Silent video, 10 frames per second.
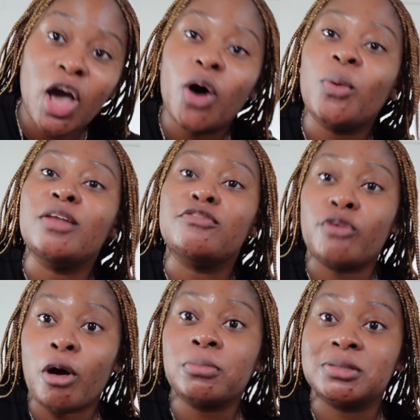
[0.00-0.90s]
who
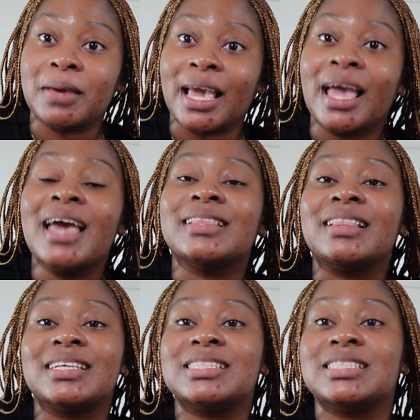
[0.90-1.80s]
informed me that
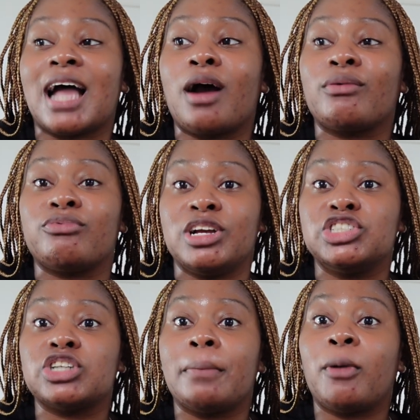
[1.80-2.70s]
this has now
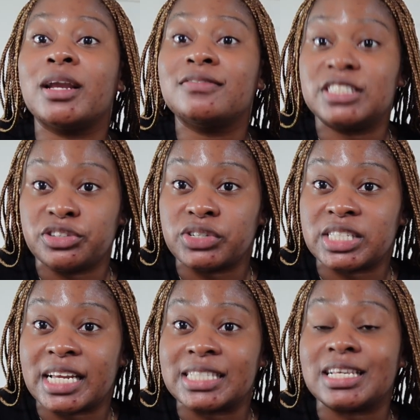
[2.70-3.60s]
reached a point of
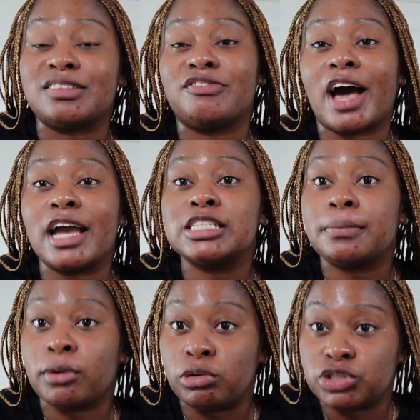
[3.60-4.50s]
seriousness. If the fire is
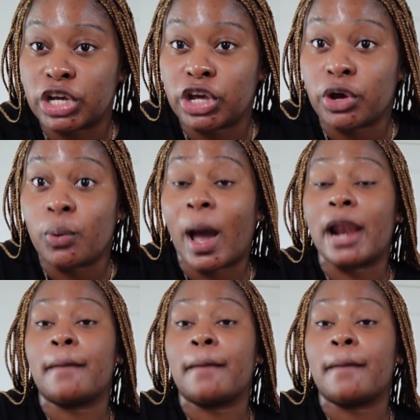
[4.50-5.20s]
approaching you and